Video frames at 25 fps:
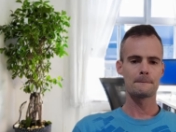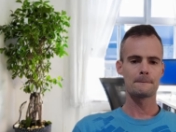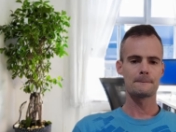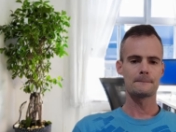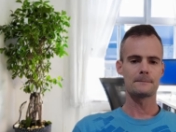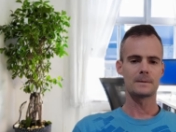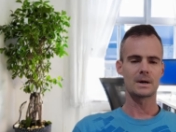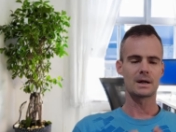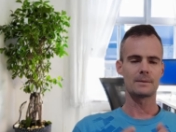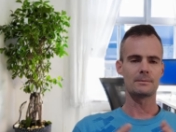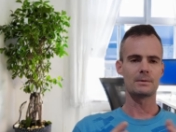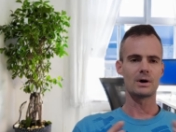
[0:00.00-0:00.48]

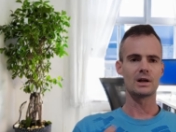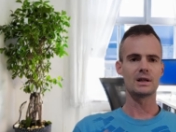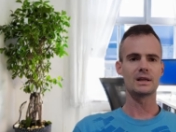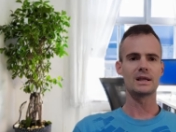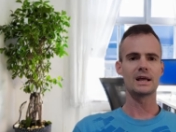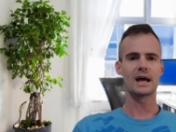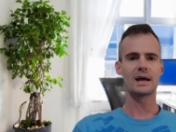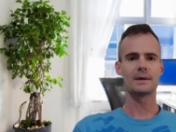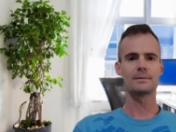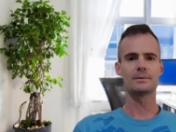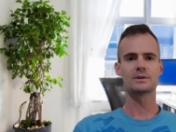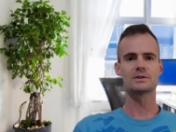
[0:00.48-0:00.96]
But I'm only
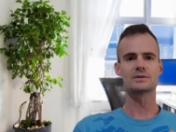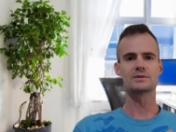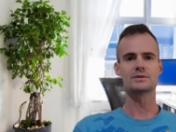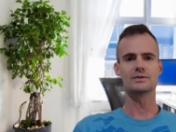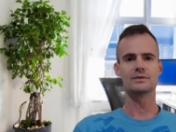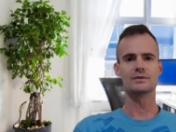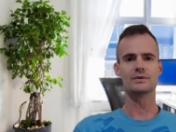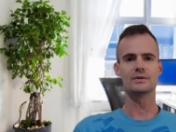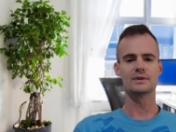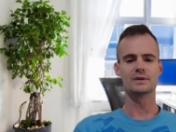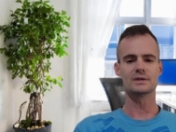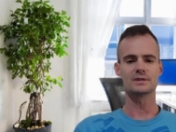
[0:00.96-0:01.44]
able to
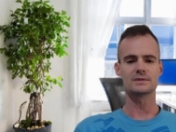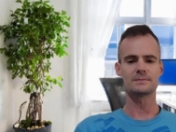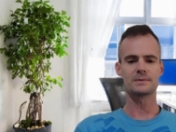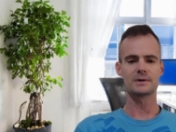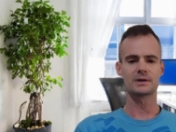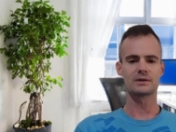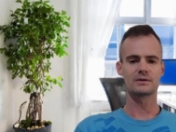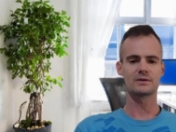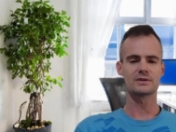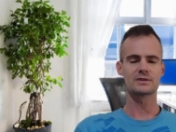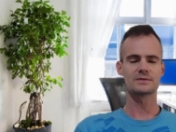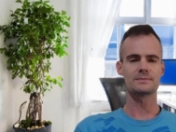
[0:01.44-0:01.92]
do this
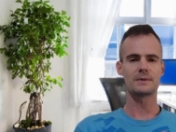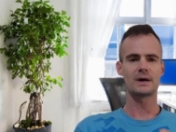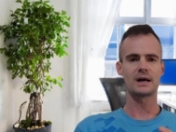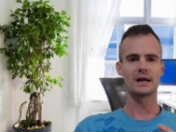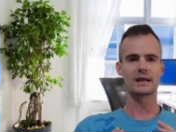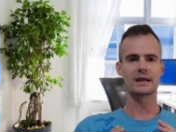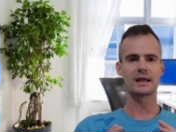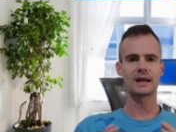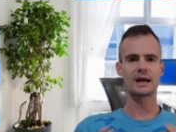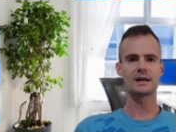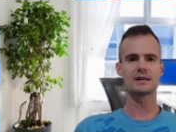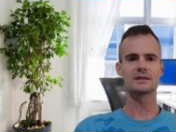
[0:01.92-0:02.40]
because my
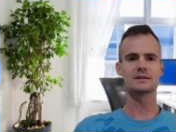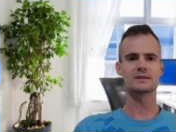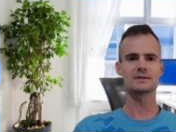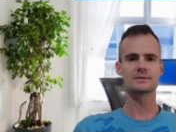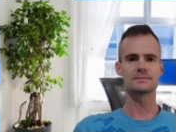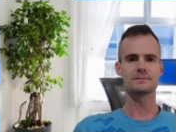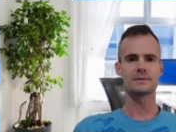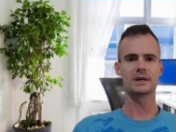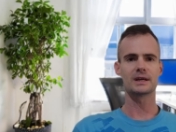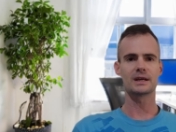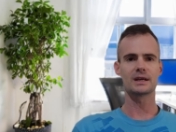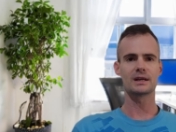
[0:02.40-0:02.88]
account is
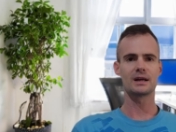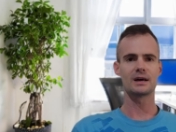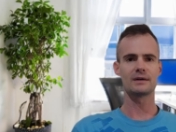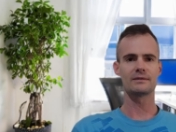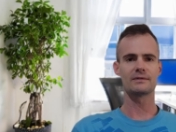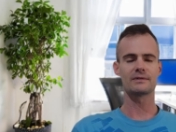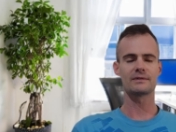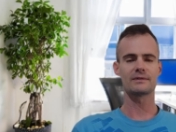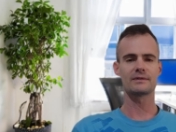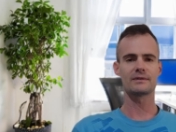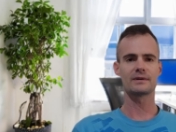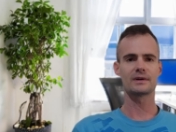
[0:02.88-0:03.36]
big
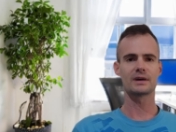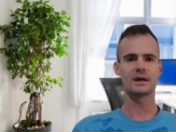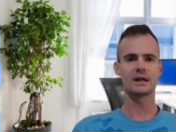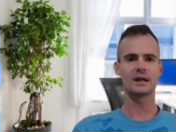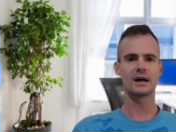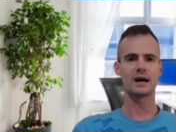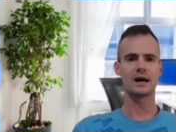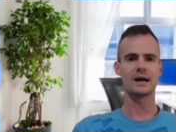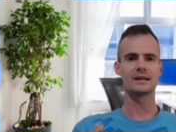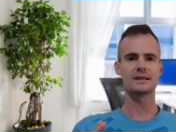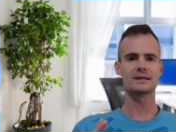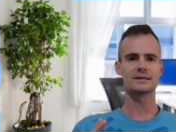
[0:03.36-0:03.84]
enough and
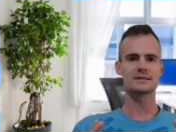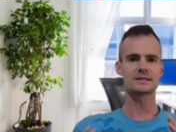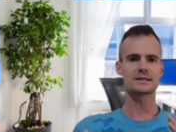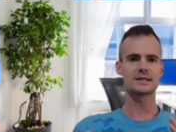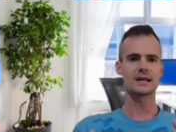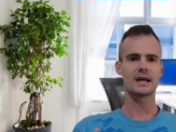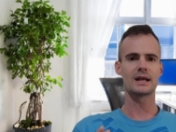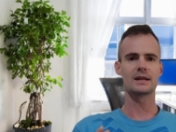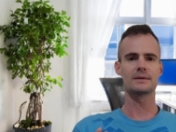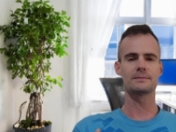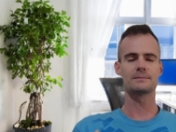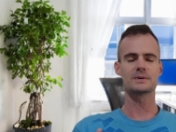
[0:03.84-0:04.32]
I
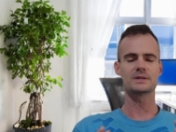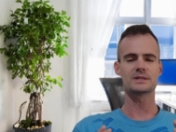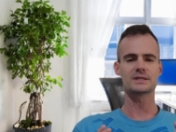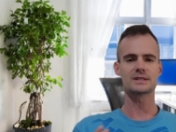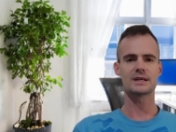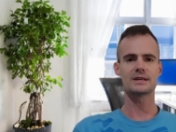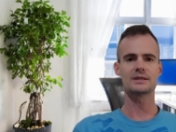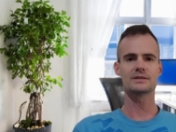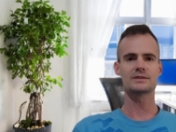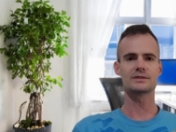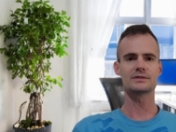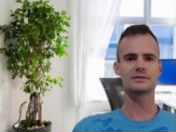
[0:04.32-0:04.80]
understand
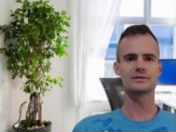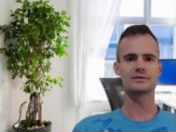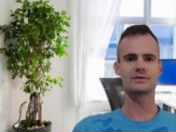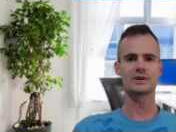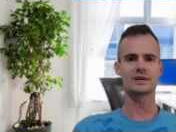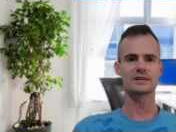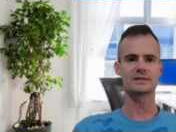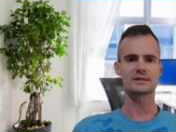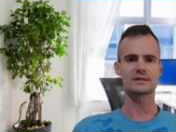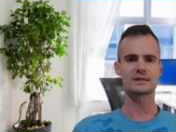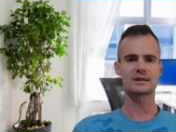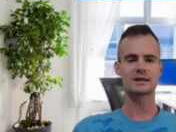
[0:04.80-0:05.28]
percentage
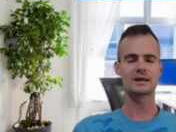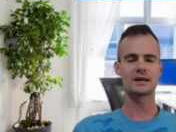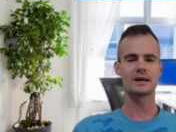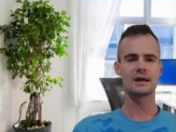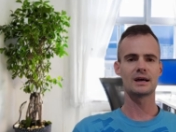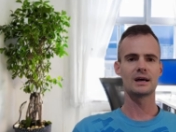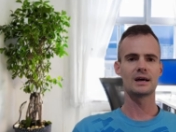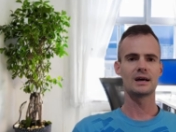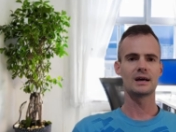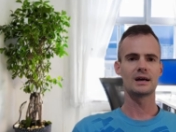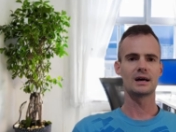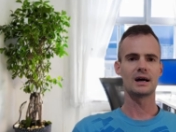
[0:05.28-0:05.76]
risk.
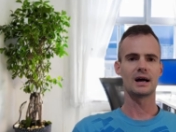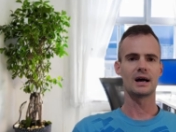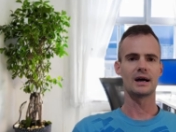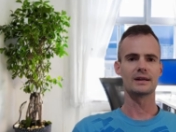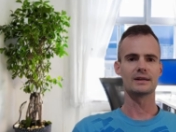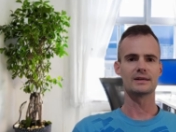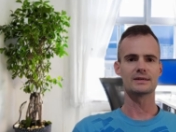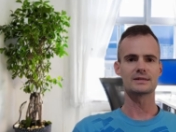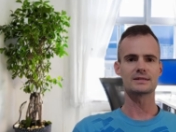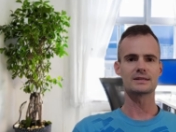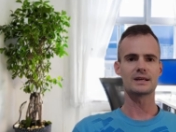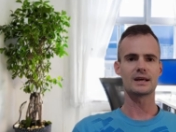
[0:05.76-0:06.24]
I
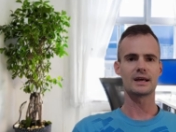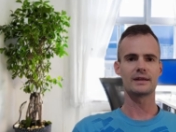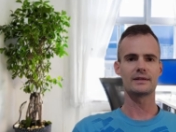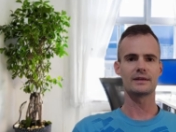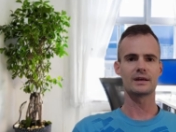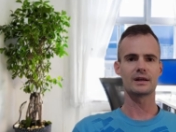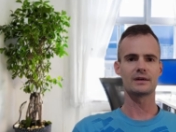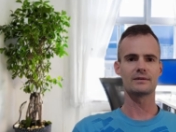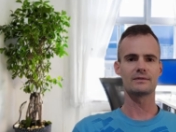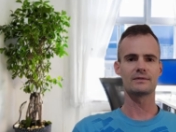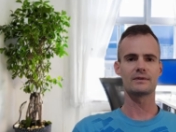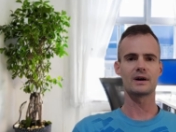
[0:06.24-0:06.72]
understand
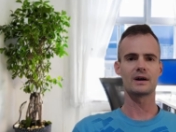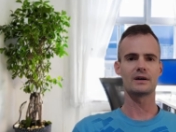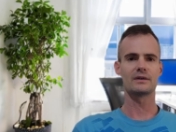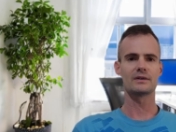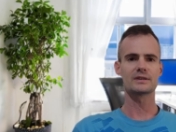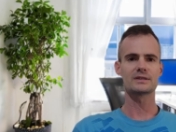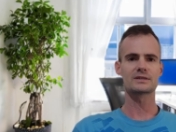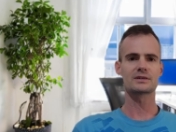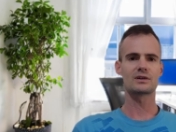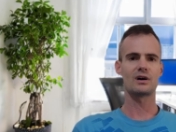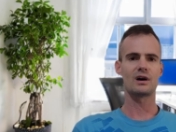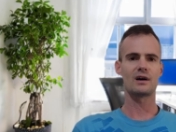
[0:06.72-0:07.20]
that if I
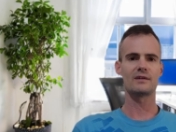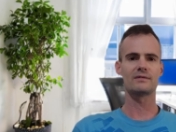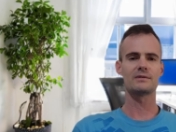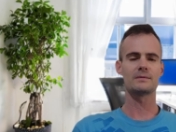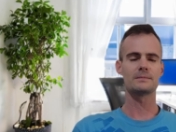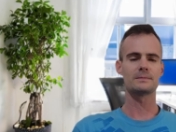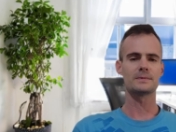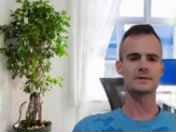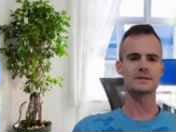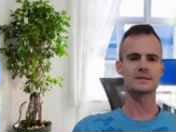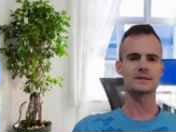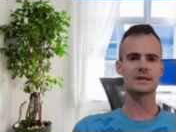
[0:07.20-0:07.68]
risk half a
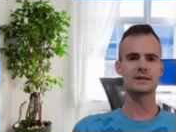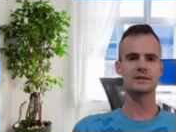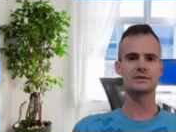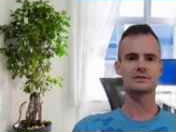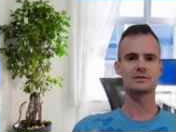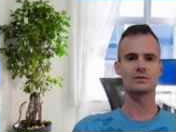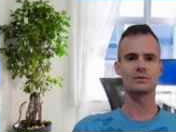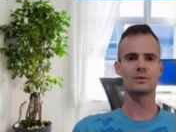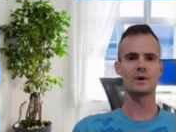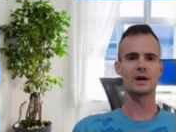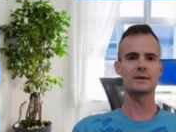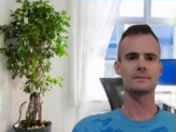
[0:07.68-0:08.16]
percent
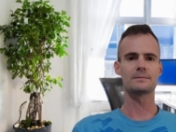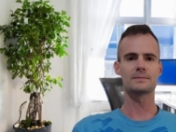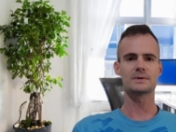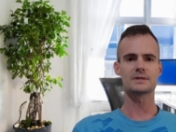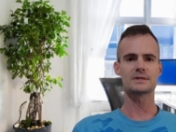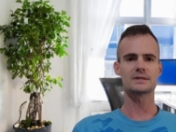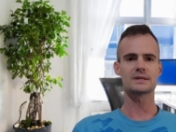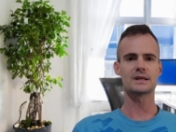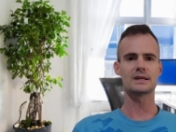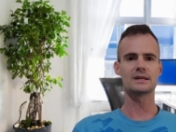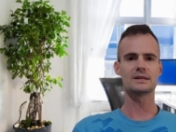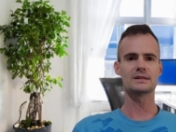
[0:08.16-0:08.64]
or
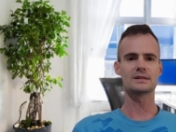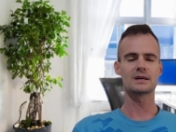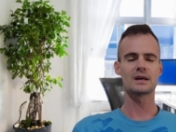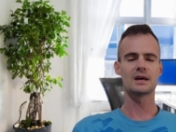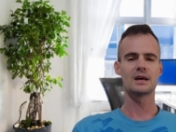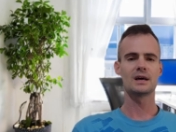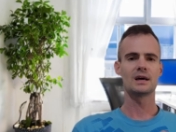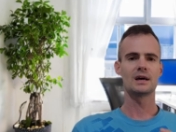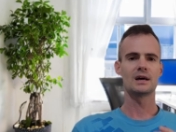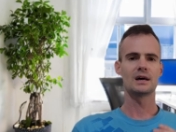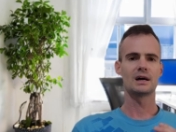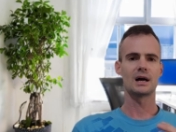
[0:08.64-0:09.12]
1%,
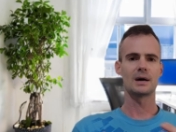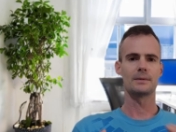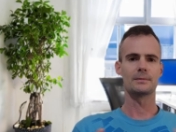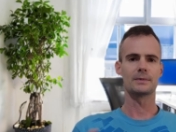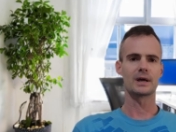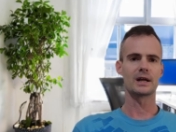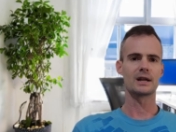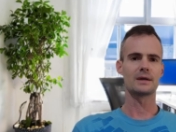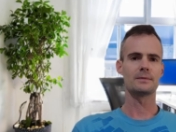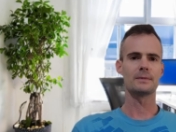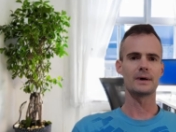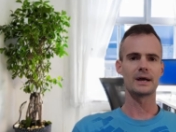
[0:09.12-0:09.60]
I'm
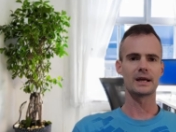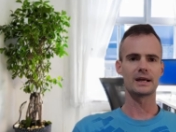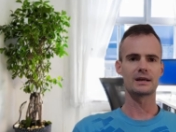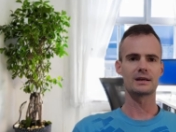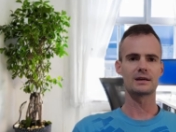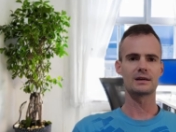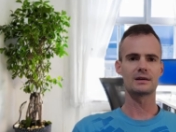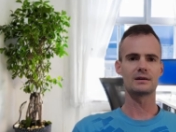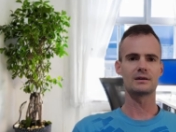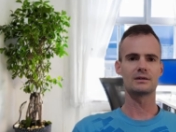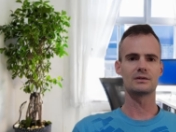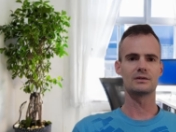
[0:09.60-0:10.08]
going to make
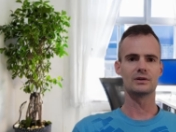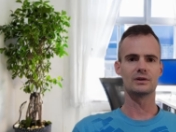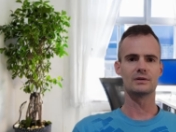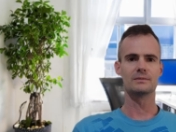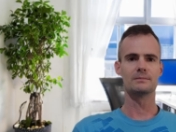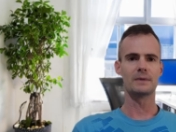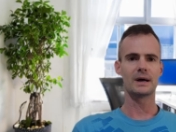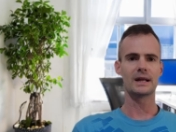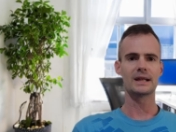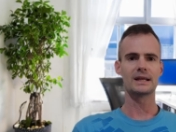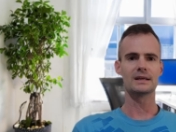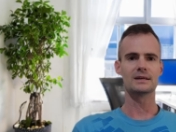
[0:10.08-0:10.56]
good
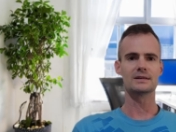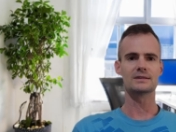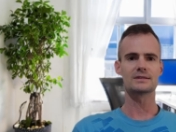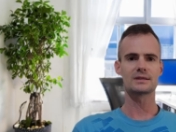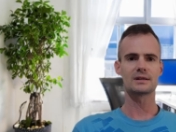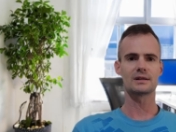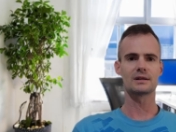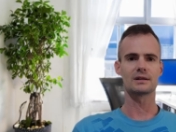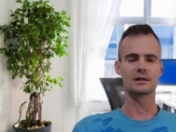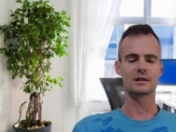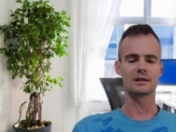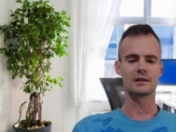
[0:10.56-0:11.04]
money
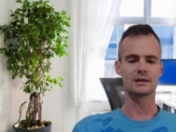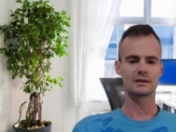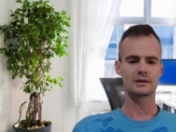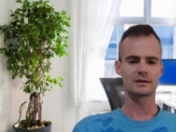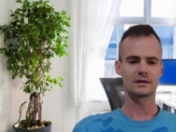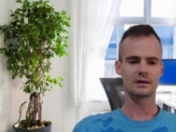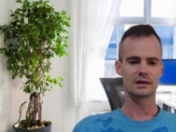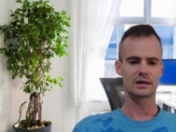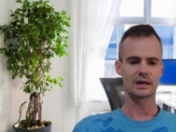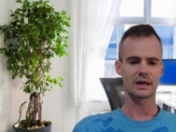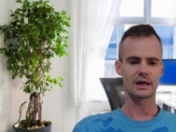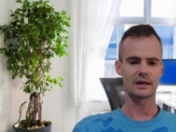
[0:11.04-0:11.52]
still.
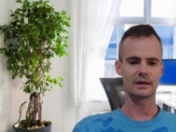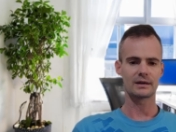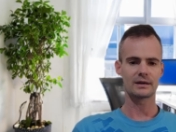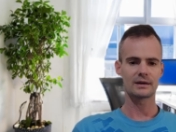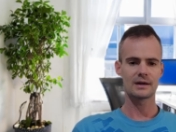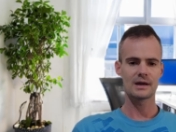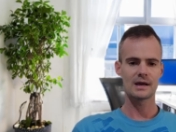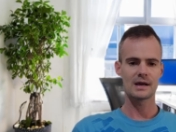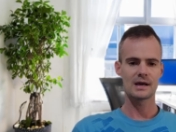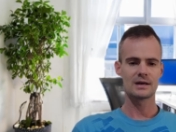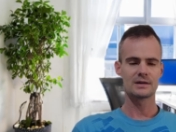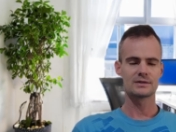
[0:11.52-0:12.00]
Okay,
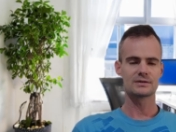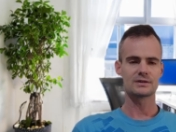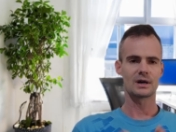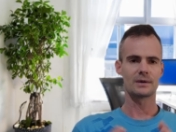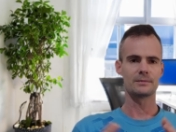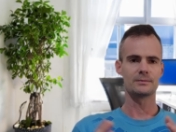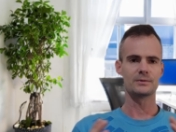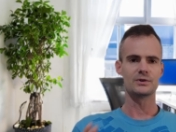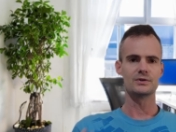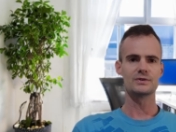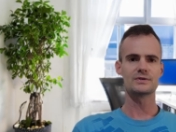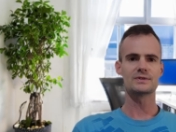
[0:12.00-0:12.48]
so
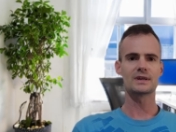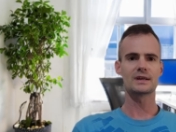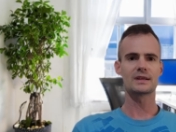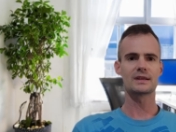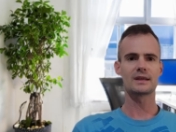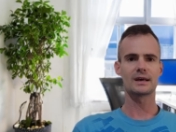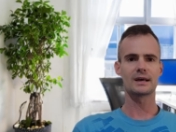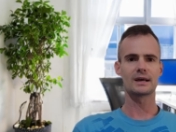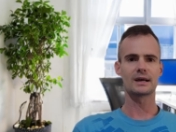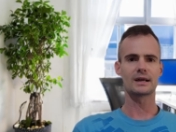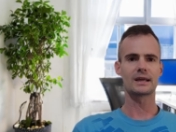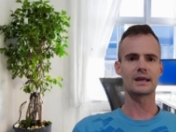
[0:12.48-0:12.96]
I'm using
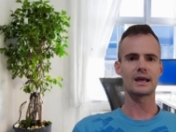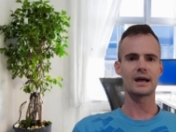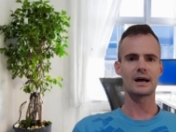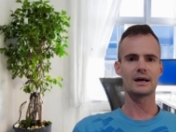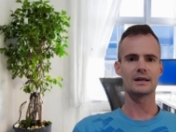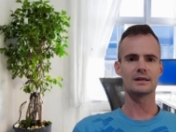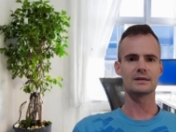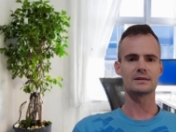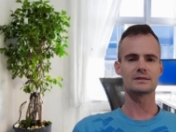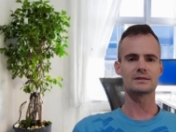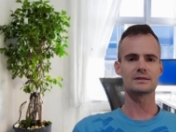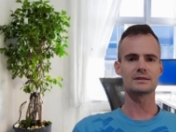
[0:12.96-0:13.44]
the
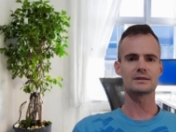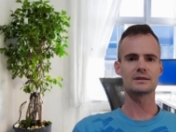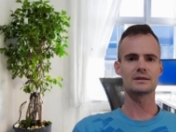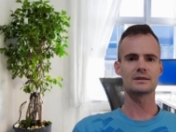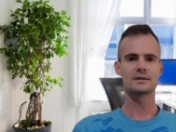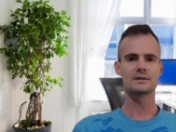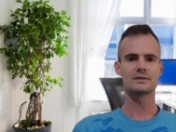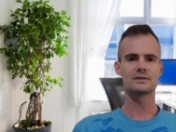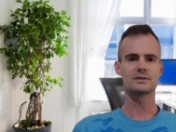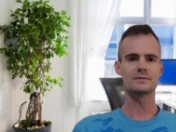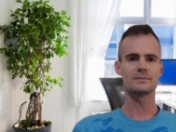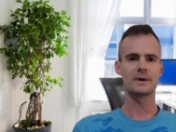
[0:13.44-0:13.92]
account
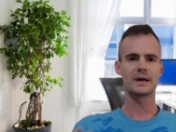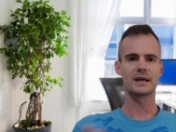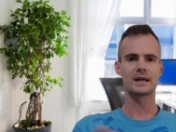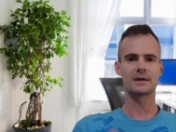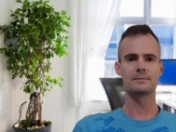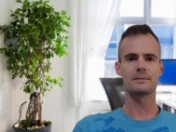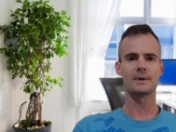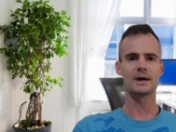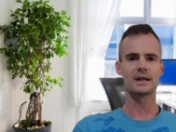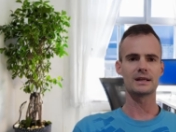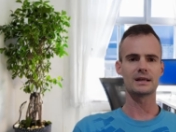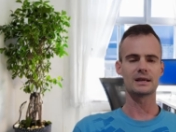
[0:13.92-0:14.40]
to make
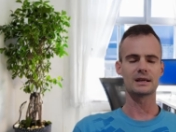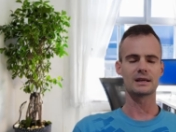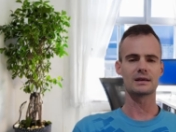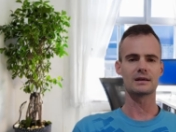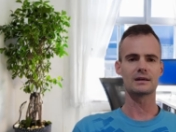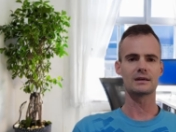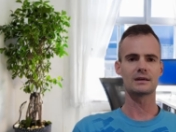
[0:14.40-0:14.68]
money.